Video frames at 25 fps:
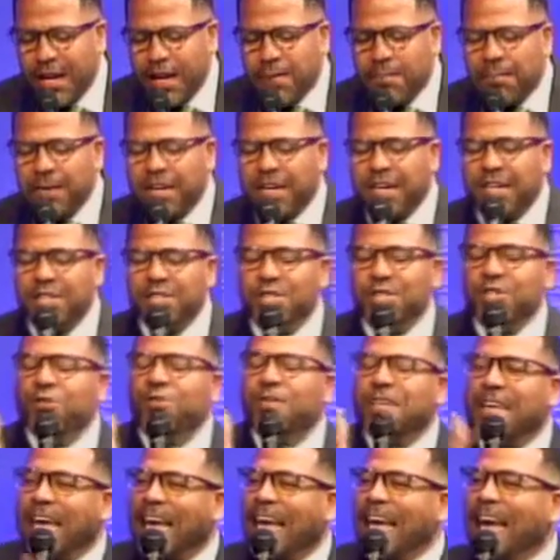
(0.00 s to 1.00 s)
because you
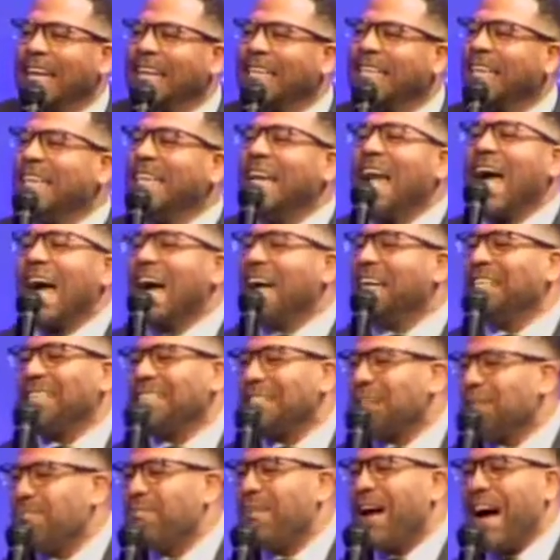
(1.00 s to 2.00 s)
can't deny
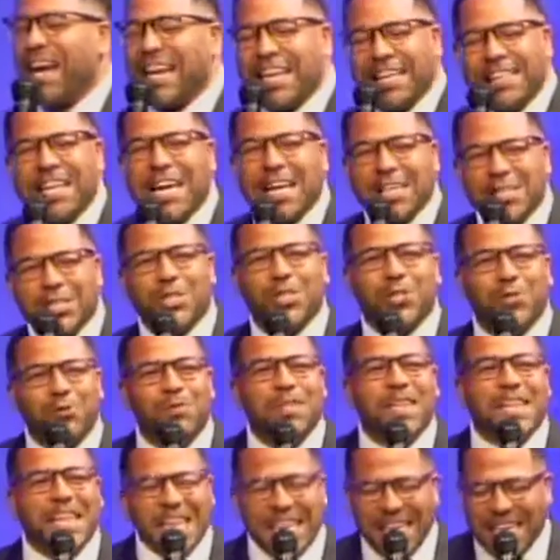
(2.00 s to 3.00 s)
somebody that you
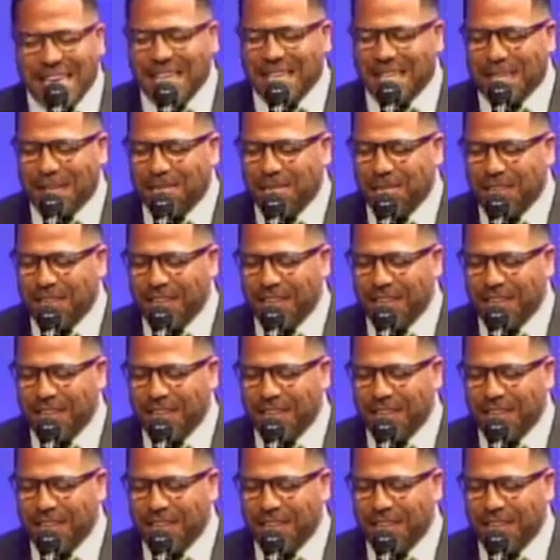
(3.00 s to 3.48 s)
need.